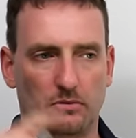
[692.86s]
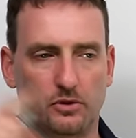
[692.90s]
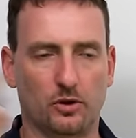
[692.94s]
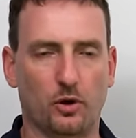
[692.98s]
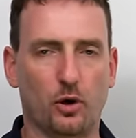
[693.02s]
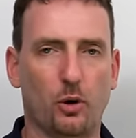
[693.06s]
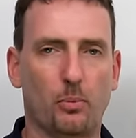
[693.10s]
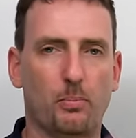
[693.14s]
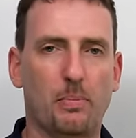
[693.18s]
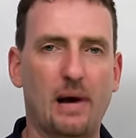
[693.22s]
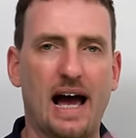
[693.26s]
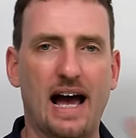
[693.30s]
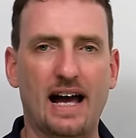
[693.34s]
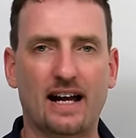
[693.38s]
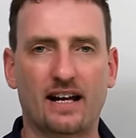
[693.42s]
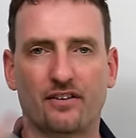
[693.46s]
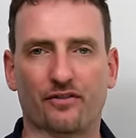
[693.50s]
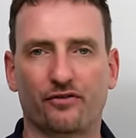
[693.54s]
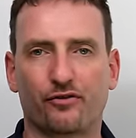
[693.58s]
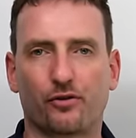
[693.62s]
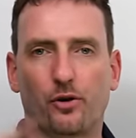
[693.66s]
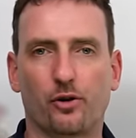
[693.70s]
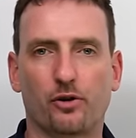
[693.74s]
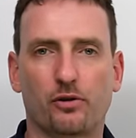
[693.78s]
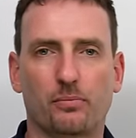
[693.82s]
go back
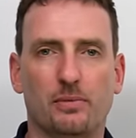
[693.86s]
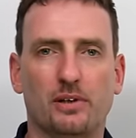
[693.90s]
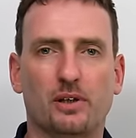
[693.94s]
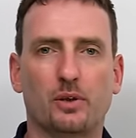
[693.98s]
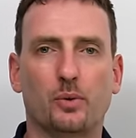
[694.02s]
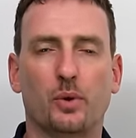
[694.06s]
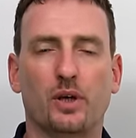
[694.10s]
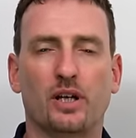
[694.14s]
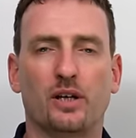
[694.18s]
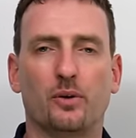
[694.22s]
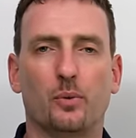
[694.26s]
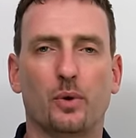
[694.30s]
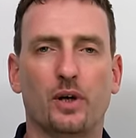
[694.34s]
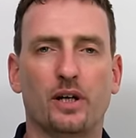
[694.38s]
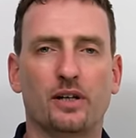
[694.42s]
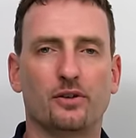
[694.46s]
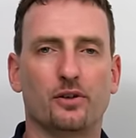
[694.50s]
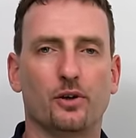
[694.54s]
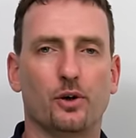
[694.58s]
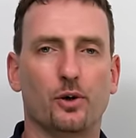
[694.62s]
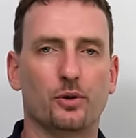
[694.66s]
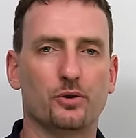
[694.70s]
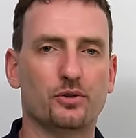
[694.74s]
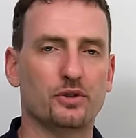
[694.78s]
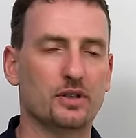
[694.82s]
and forth between
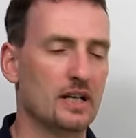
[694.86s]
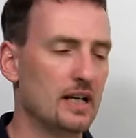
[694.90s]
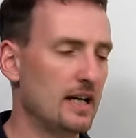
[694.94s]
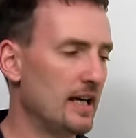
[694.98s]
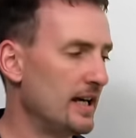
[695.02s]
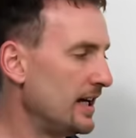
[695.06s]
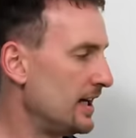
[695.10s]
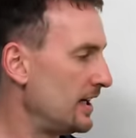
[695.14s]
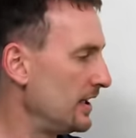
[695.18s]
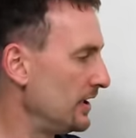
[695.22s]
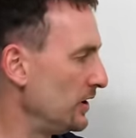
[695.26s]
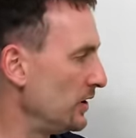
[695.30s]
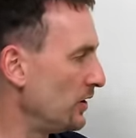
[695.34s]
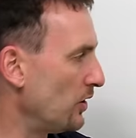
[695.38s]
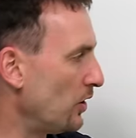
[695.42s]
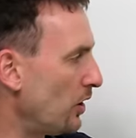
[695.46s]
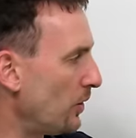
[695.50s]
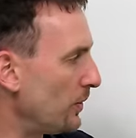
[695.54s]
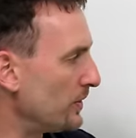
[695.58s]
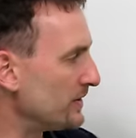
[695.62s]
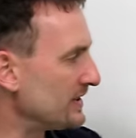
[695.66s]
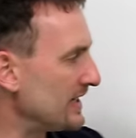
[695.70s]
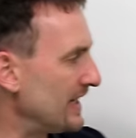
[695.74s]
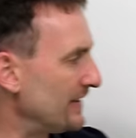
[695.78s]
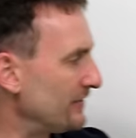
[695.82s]
windows, you
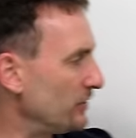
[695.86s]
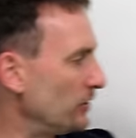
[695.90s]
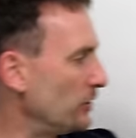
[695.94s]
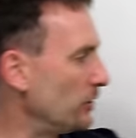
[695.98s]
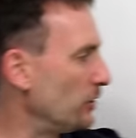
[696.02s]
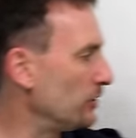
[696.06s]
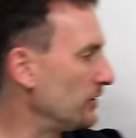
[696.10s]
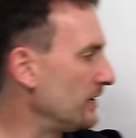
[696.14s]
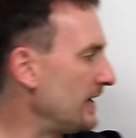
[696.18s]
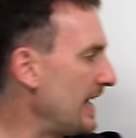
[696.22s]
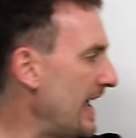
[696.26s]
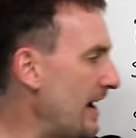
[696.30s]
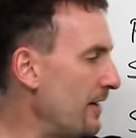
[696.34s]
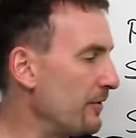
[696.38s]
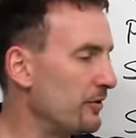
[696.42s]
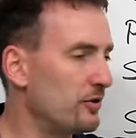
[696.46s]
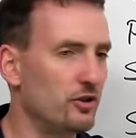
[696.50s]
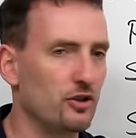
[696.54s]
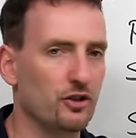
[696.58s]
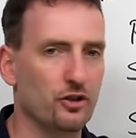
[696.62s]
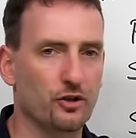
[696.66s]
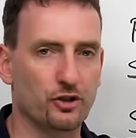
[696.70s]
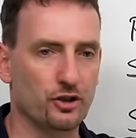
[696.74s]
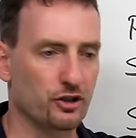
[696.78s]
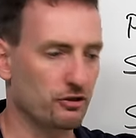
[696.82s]
always have to go down
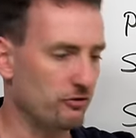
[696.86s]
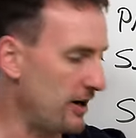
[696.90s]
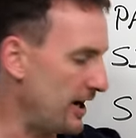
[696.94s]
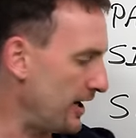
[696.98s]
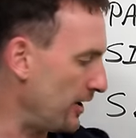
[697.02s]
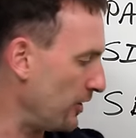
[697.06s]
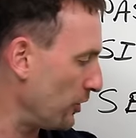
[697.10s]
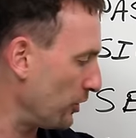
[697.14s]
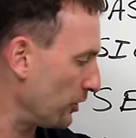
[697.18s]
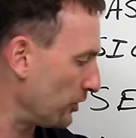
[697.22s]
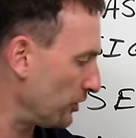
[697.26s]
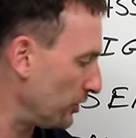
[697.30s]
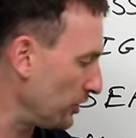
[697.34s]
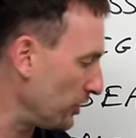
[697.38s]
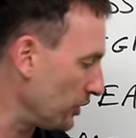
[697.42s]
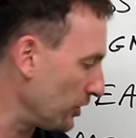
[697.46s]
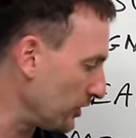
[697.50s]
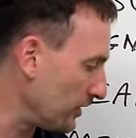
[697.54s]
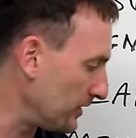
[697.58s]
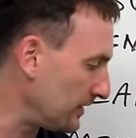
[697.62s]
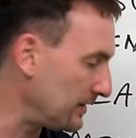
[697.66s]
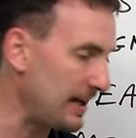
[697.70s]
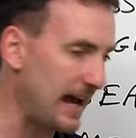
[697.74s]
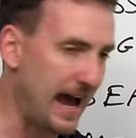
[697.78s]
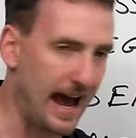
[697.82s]
to your tray or to
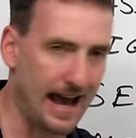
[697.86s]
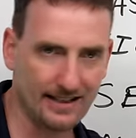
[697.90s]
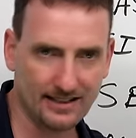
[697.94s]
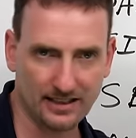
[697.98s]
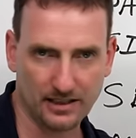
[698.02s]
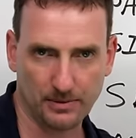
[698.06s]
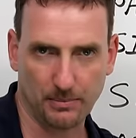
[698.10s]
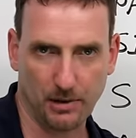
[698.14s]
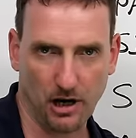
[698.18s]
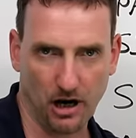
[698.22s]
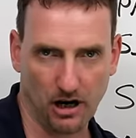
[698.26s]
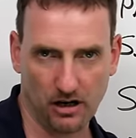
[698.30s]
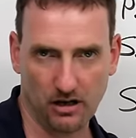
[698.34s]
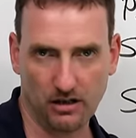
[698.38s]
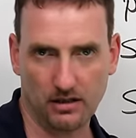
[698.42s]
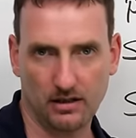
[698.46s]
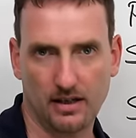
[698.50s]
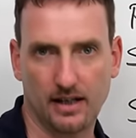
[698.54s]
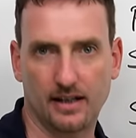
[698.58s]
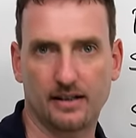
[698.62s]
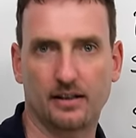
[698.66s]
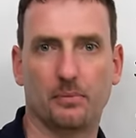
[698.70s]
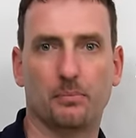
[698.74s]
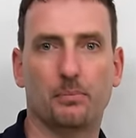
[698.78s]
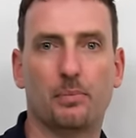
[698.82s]
your
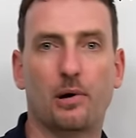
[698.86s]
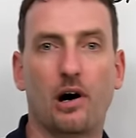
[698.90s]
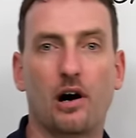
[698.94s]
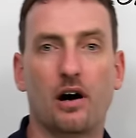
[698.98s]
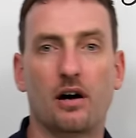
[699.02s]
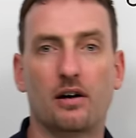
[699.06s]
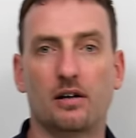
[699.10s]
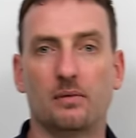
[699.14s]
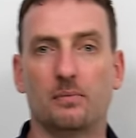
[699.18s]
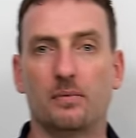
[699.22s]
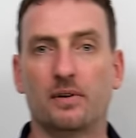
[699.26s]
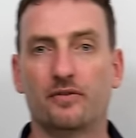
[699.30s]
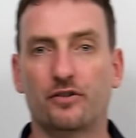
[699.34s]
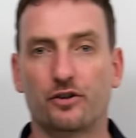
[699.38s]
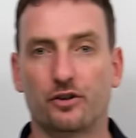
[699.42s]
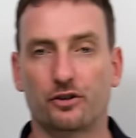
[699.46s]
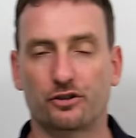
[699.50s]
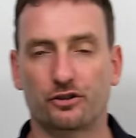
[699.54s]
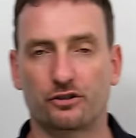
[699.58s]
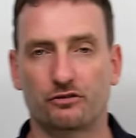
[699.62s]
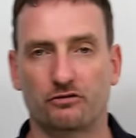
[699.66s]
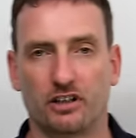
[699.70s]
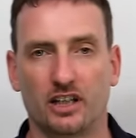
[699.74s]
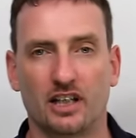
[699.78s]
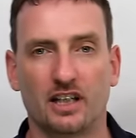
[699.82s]
taskbar at the bottom of your
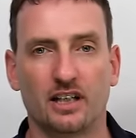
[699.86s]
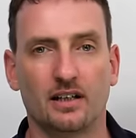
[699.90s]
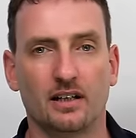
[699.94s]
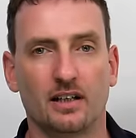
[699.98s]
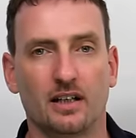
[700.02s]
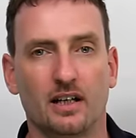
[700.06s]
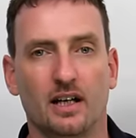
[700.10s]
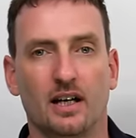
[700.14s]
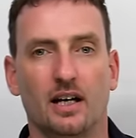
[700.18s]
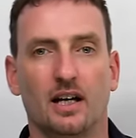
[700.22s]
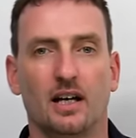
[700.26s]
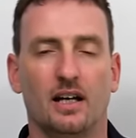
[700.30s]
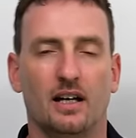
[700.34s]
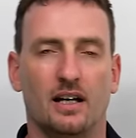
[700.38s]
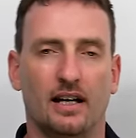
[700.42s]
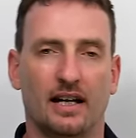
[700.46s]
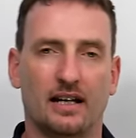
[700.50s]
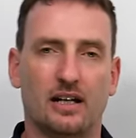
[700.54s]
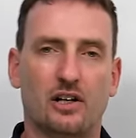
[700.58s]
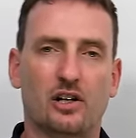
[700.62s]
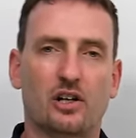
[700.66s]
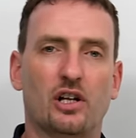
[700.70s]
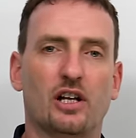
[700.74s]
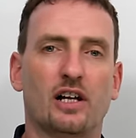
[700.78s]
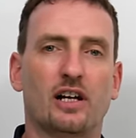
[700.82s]
screen
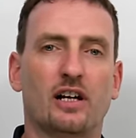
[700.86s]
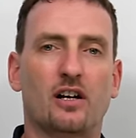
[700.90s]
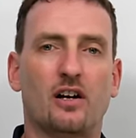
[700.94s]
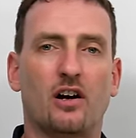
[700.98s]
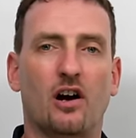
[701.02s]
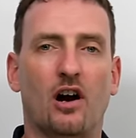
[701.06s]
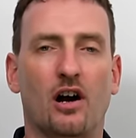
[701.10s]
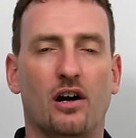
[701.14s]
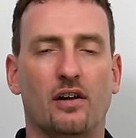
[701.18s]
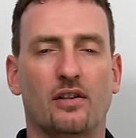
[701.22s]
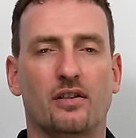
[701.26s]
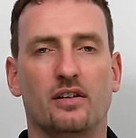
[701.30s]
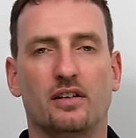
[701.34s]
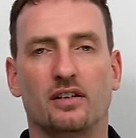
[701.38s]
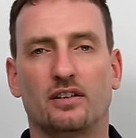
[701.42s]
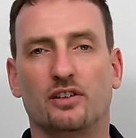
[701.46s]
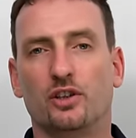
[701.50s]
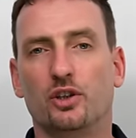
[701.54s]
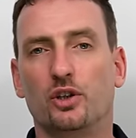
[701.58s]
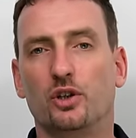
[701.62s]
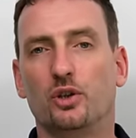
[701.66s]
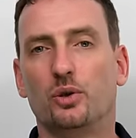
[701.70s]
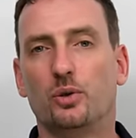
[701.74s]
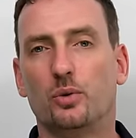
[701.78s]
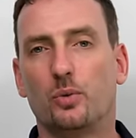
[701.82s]
and click on the
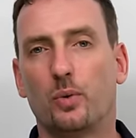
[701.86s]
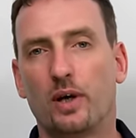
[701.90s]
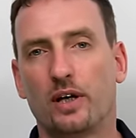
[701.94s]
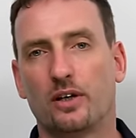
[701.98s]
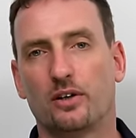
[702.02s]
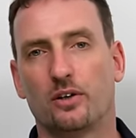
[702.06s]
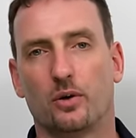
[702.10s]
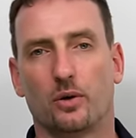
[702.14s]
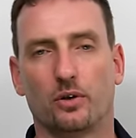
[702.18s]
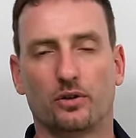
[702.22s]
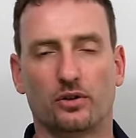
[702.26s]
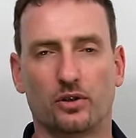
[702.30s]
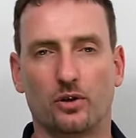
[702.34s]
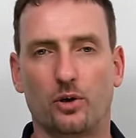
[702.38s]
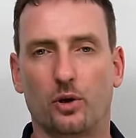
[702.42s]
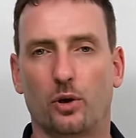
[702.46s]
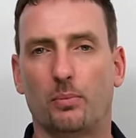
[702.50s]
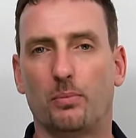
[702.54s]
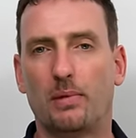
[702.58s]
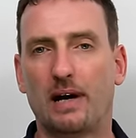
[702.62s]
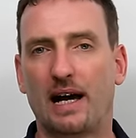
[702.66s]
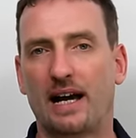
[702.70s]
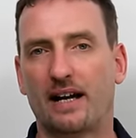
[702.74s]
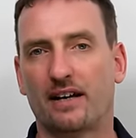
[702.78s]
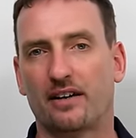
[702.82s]
new window to
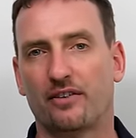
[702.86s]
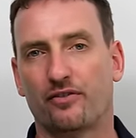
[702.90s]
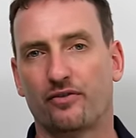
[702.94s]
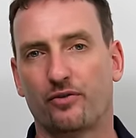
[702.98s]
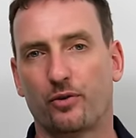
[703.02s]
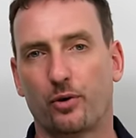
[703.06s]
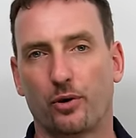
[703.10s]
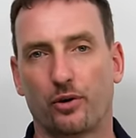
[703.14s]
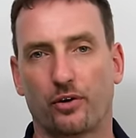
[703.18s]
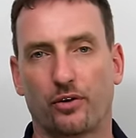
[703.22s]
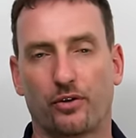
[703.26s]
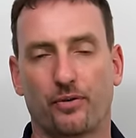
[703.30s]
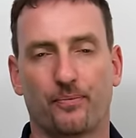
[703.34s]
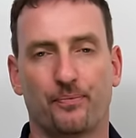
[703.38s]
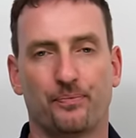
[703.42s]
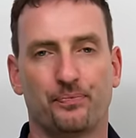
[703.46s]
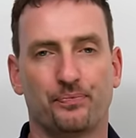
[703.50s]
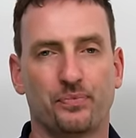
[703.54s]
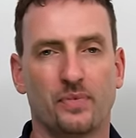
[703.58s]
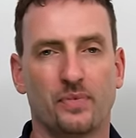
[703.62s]
go back and forth.